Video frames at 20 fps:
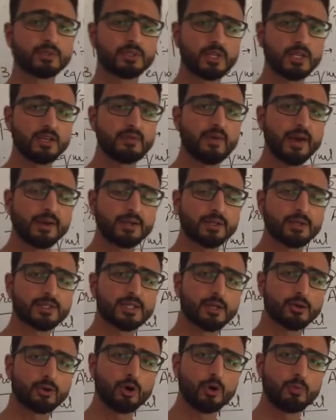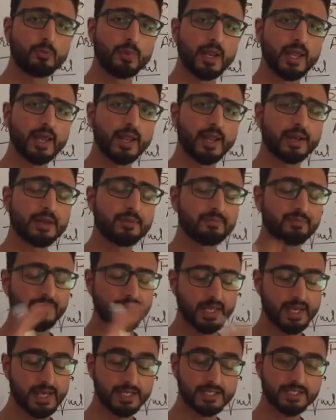three vectors are coplanar,
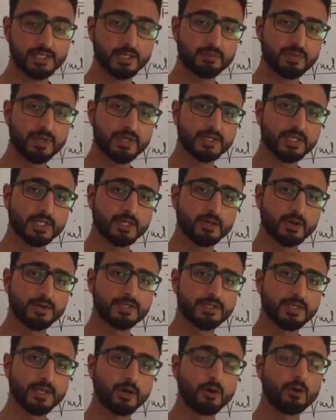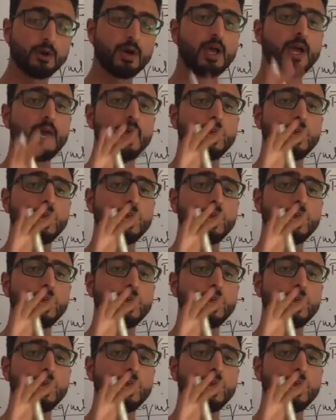STP is equal to 0.